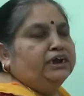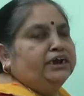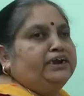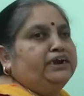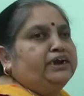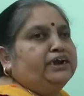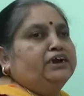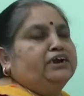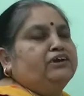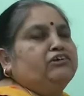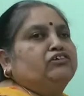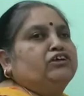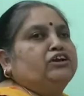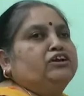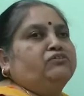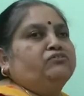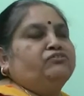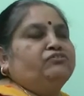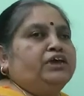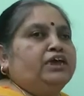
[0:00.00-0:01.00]
introduction
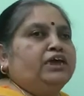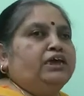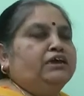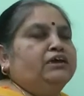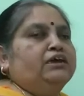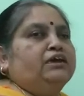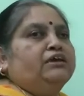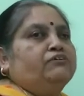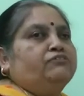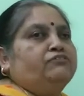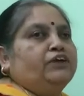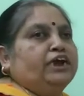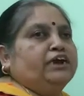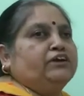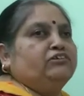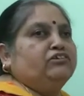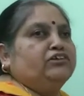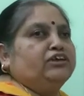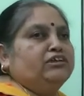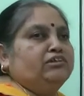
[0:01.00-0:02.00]
of the
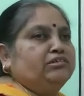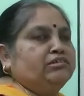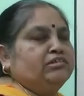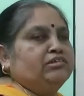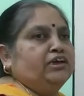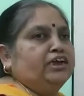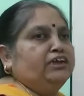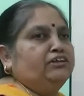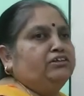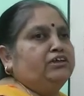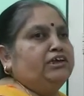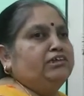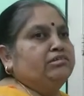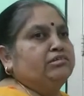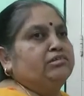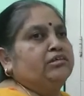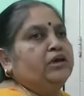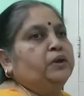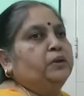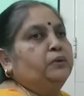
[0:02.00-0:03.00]
fractions in
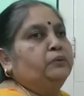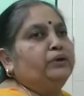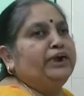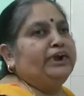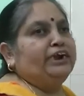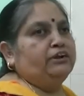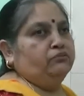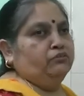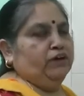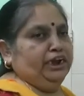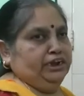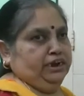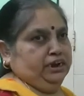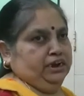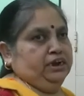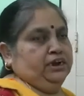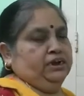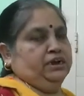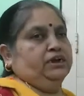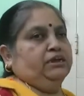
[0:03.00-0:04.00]
this unit 1.
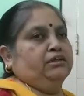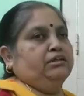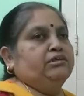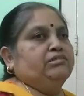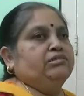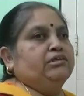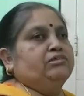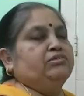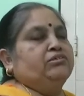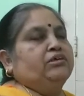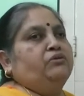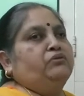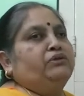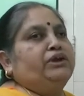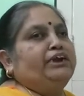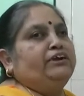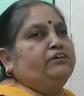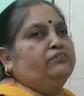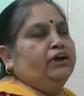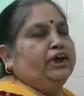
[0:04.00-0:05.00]
This is
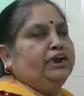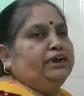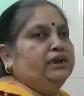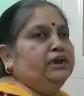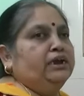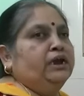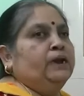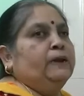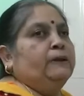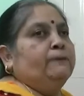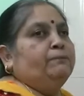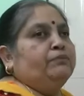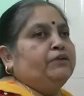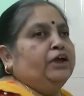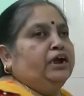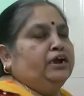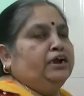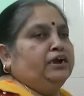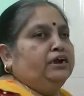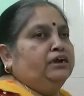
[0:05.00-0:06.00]
unit 1,
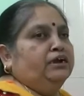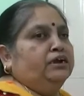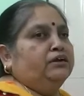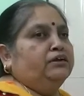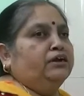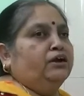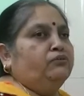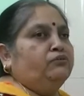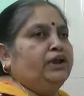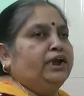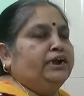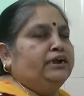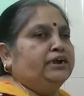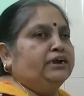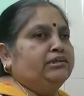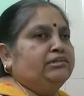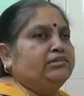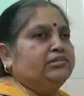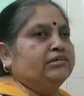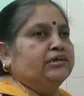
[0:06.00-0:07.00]
and now let
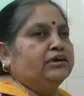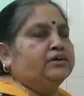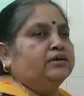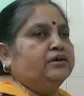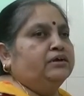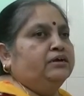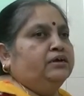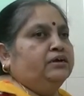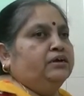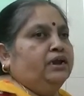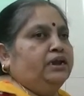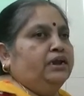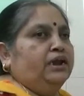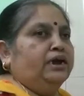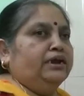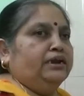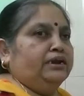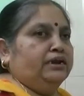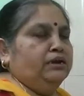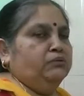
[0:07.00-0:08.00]
us
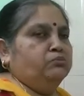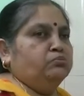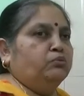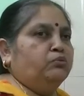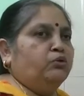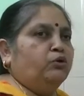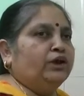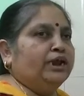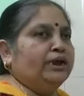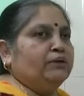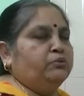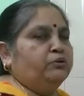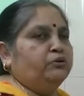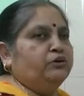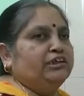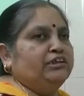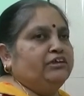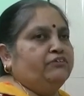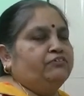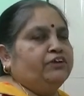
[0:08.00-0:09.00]
learn more
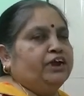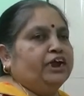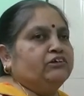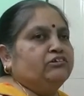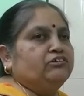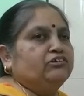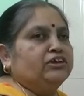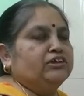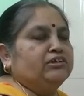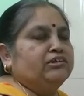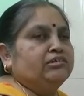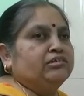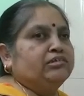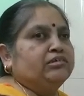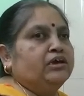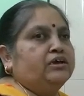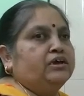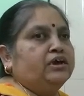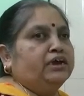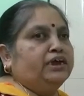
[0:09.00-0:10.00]
about the fractions
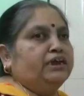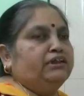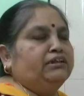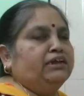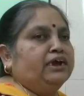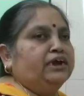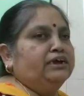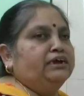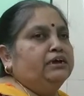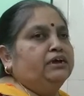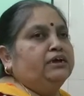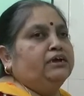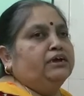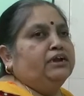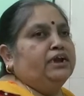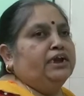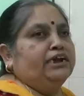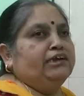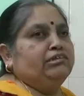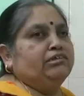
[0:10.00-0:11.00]
in the
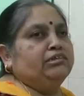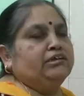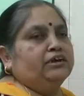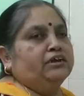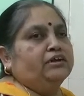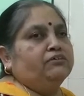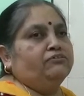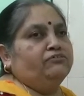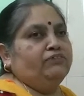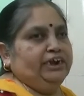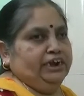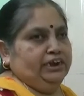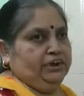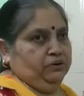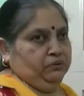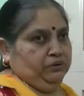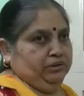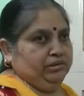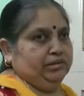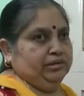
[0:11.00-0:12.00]
next
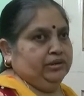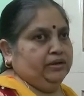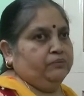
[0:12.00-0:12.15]
videos.